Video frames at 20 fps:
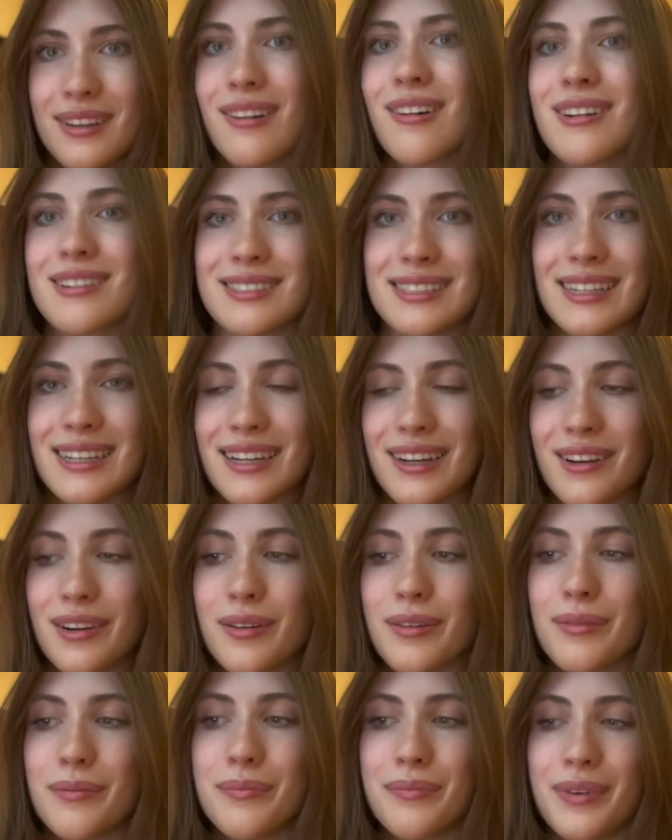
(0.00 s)
onto
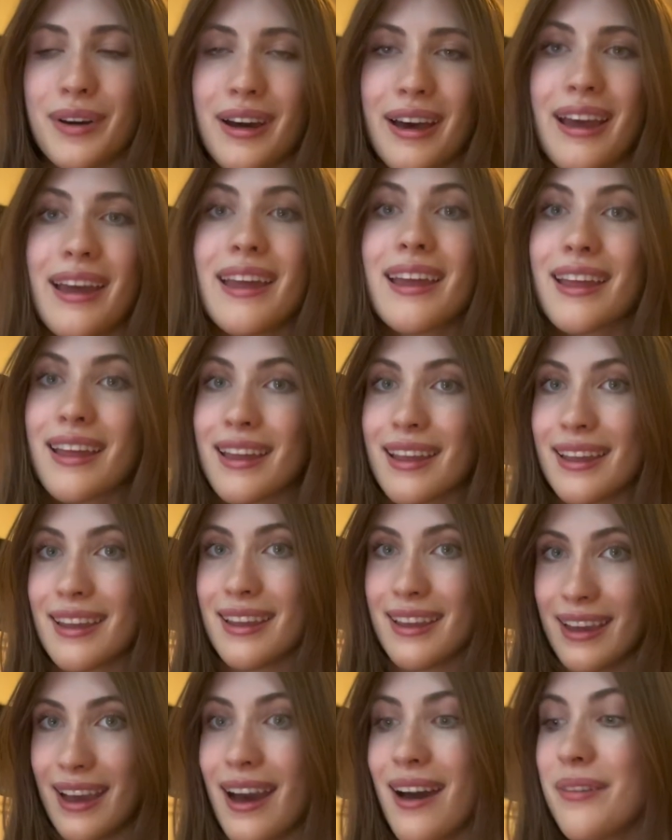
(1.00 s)
here, but
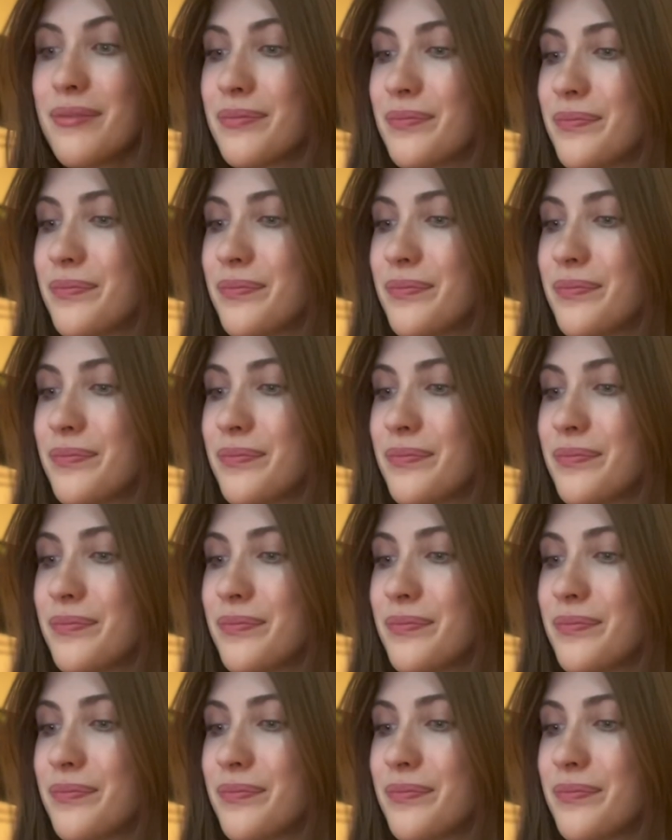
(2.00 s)
yeah.